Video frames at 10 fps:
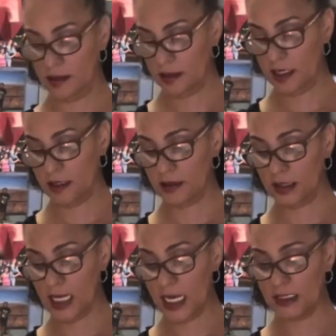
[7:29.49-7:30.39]
Now the
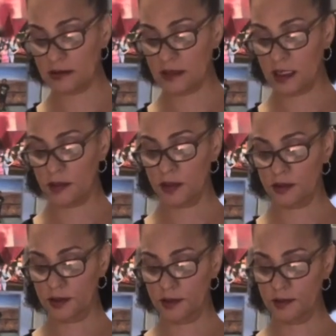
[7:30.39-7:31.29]
last thing I'm
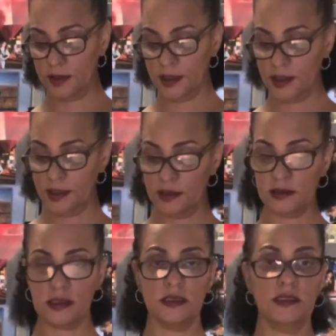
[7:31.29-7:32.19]
gonna do is,